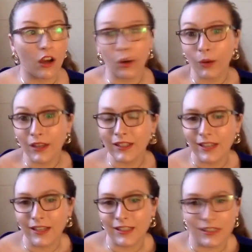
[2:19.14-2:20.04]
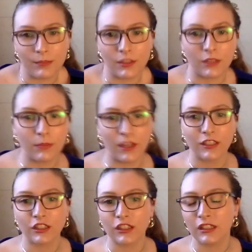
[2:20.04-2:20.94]
her way to get into this mission
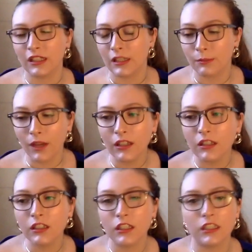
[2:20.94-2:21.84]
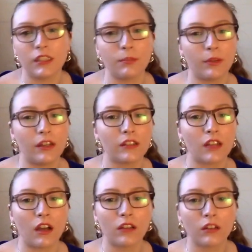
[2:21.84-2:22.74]
because she needed money, she planned
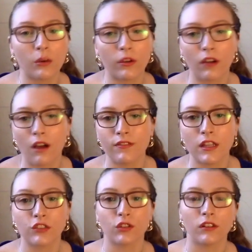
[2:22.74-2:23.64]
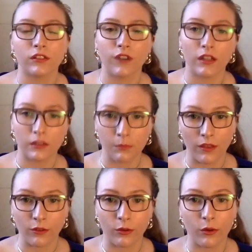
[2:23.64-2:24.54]
on going off and trying to find her
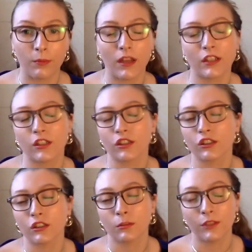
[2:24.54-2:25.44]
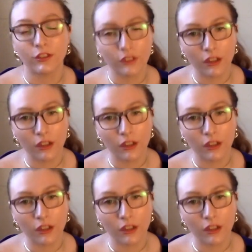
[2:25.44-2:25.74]
mother who abandoned her some years